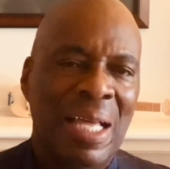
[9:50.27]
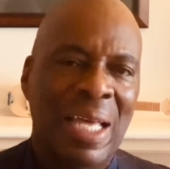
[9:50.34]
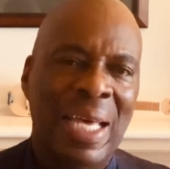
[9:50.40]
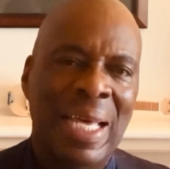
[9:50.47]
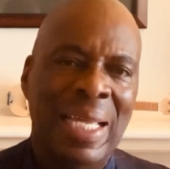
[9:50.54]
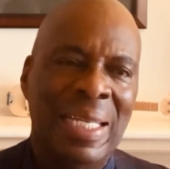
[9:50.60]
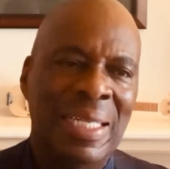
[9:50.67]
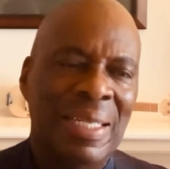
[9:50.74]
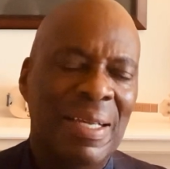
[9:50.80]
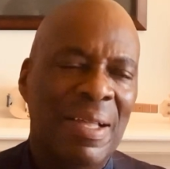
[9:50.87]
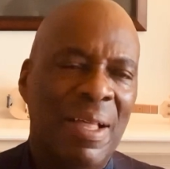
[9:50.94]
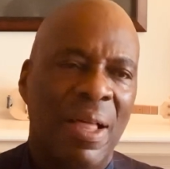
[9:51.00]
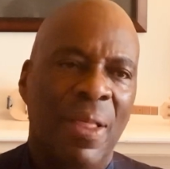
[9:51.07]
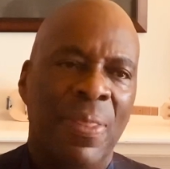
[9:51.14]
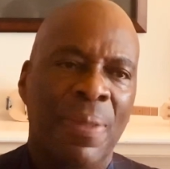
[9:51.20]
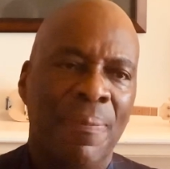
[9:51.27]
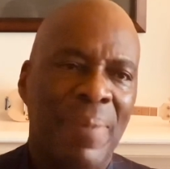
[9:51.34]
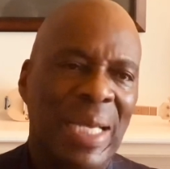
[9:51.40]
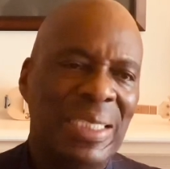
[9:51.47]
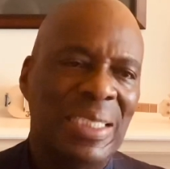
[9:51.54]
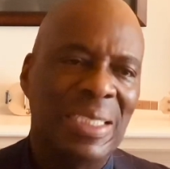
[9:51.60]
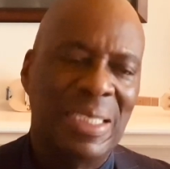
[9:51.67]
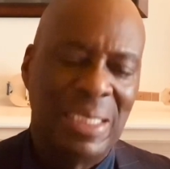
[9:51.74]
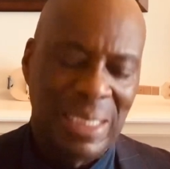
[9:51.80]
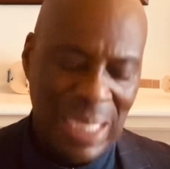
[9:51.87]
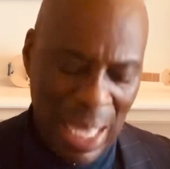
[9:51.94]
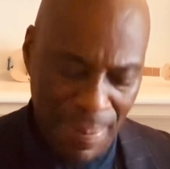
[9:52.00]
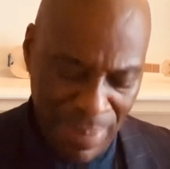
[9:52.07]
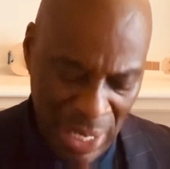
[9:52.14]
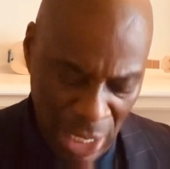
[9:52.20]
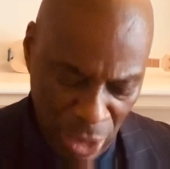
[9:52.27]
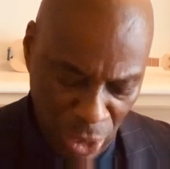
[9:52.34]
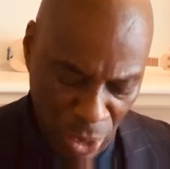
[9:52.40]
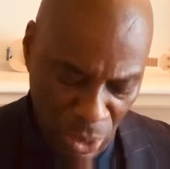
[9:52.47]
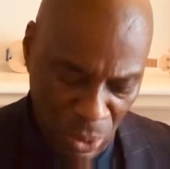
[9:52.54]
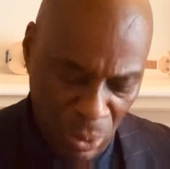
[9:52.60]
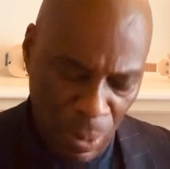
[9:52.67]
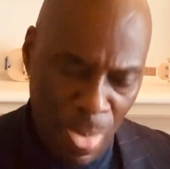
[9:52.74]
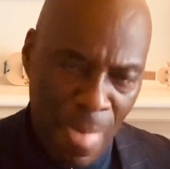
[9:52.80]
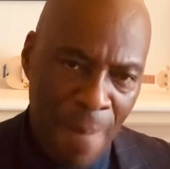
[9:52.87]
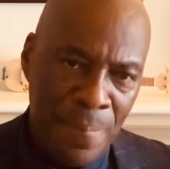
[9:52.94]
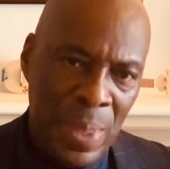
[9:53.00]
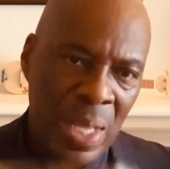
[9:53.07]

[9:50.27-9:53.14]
and the message is not being told.